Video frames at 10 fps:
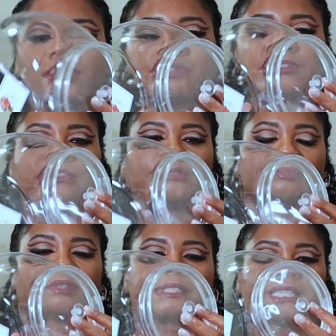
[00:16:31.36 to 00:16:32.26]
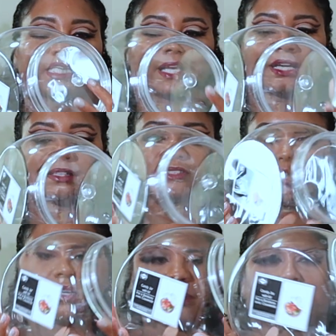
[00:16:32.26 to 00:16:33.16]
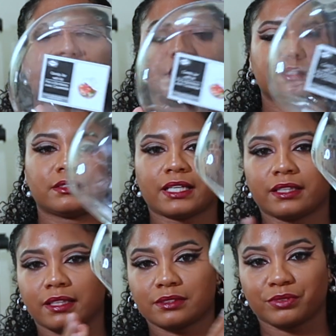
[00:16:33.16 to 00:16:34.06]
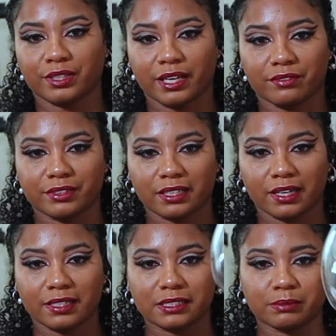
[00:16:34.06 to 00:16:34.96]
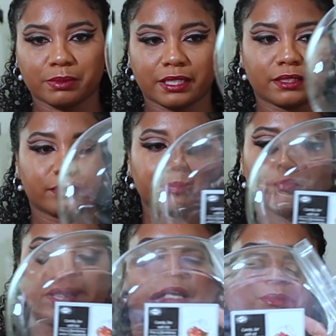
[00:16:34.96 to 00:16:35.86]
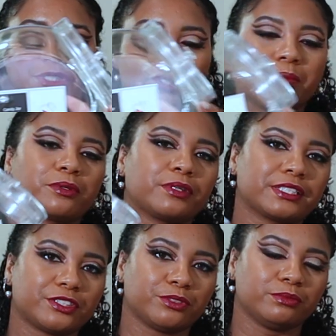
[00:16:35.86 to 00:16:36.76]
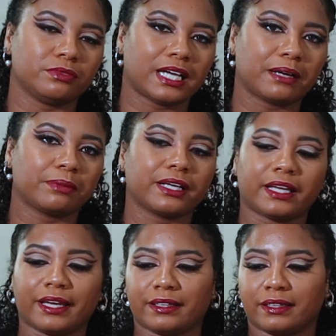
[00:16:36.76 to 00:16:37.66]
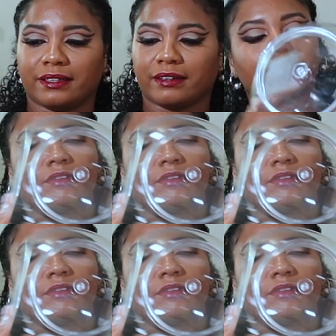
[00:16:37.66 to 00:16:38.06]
So they say candy jar because that's what they advertise, but I'm sure I'm going to not put candy in here.